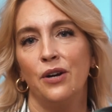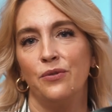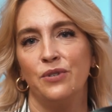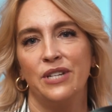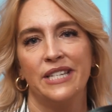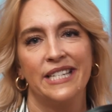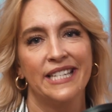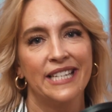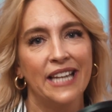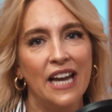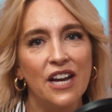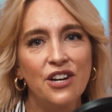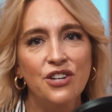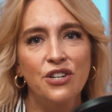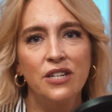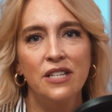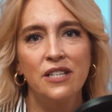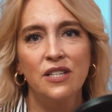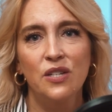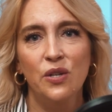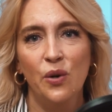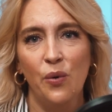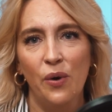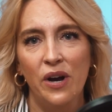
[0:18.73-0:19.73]

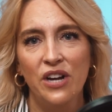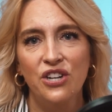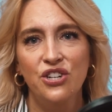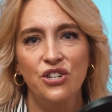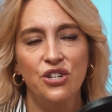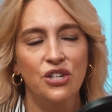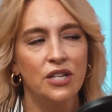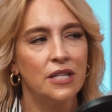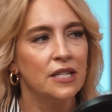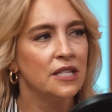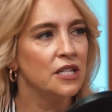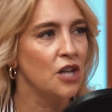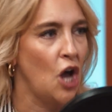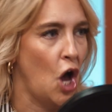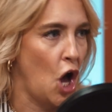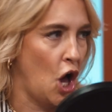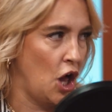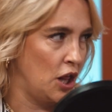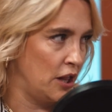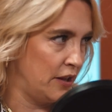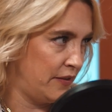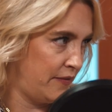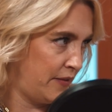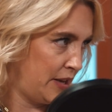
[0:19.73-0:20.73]
discussions, questions,
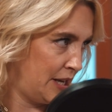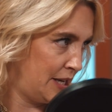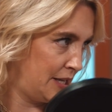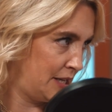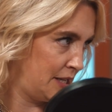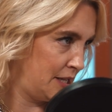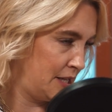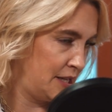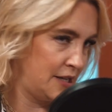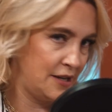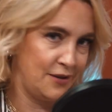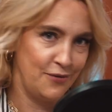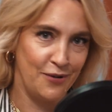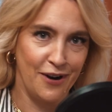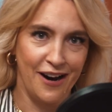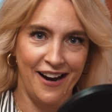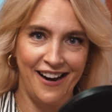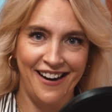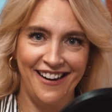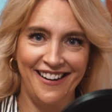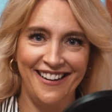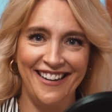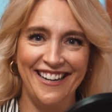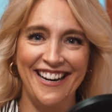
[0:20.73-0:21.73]
all of it,
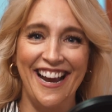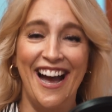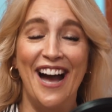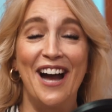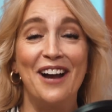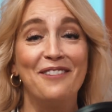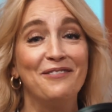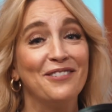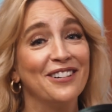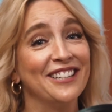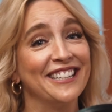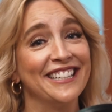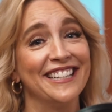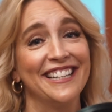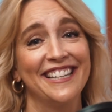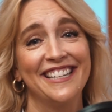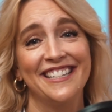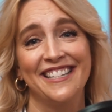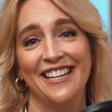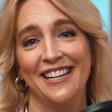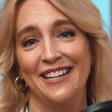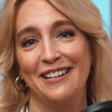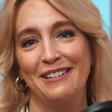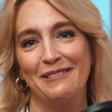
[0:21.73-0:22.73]
right? I'm really
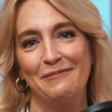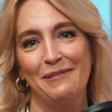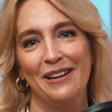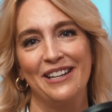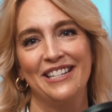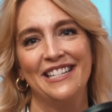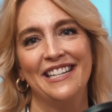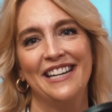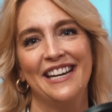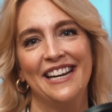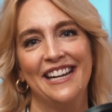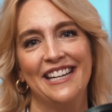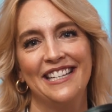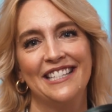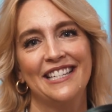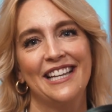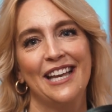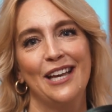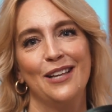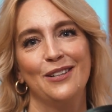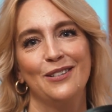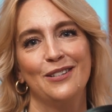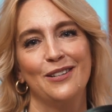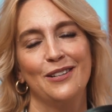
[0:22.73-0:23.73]
excited about today's
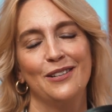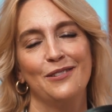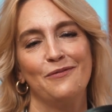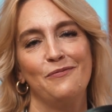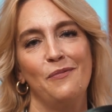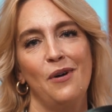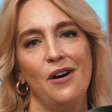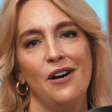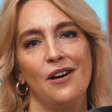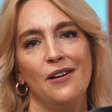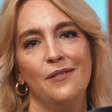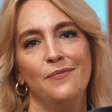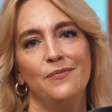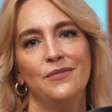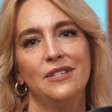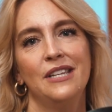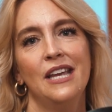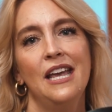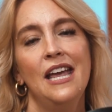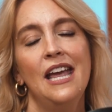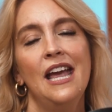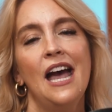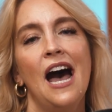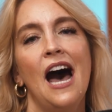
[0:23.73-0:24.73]
Council of Moms.
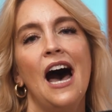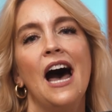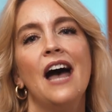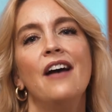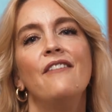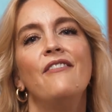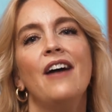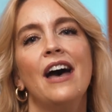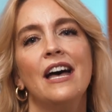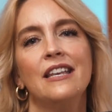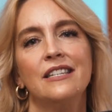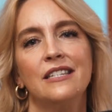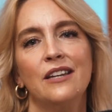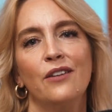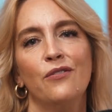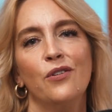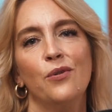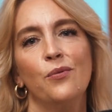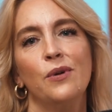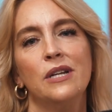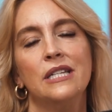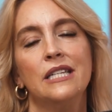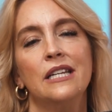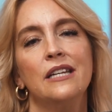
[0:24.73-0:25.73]
I've asked
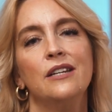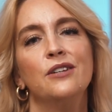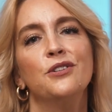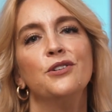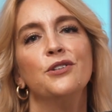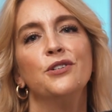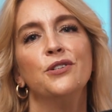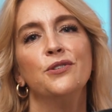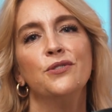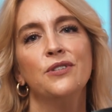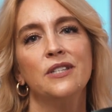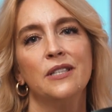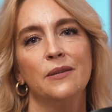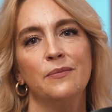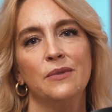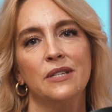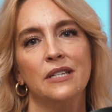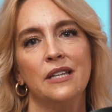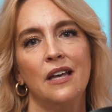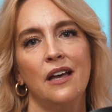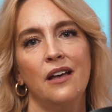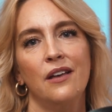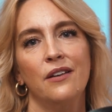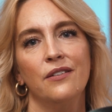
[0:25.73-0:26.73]
everyone to introduce
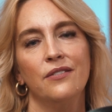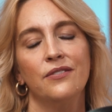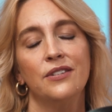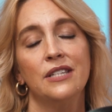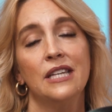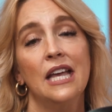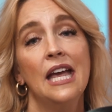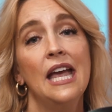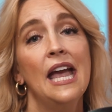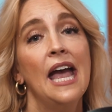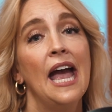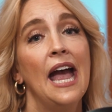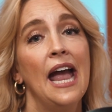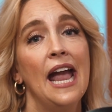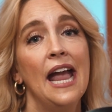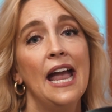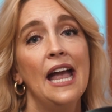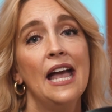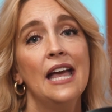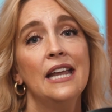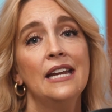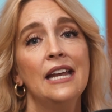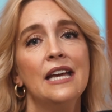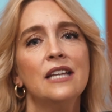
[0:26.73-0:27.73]
themselves
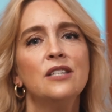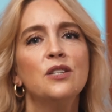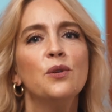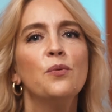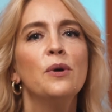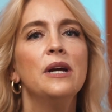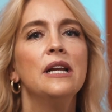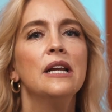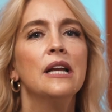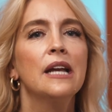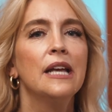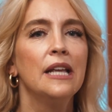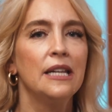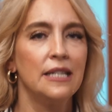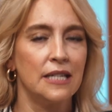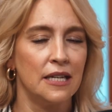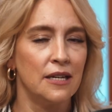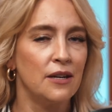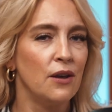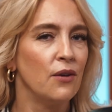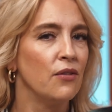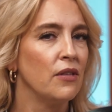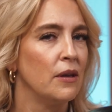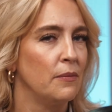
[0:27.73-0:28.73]
and as a way to get to
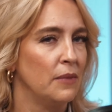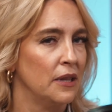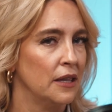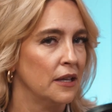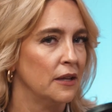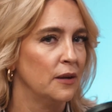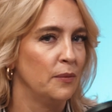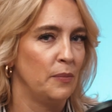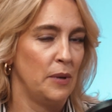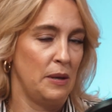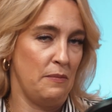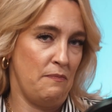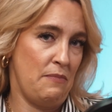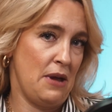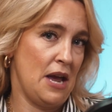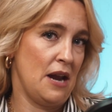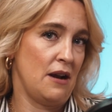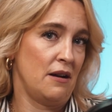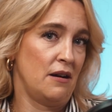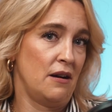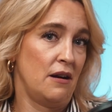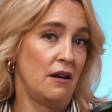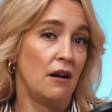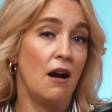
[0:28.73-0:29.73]
know them a little bit
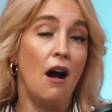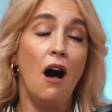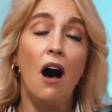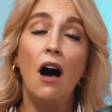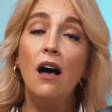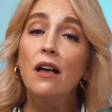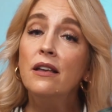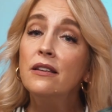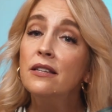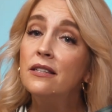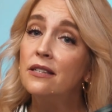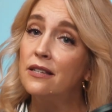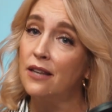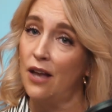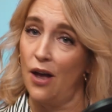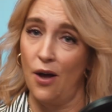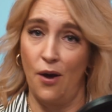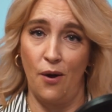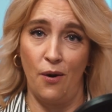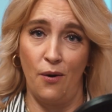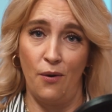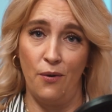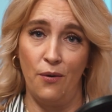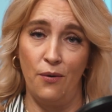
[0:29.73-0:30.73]
better,
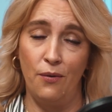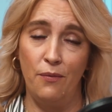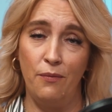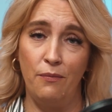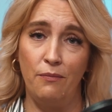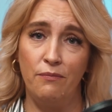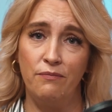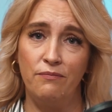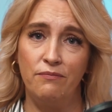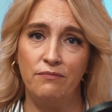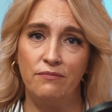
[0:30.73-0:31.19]
also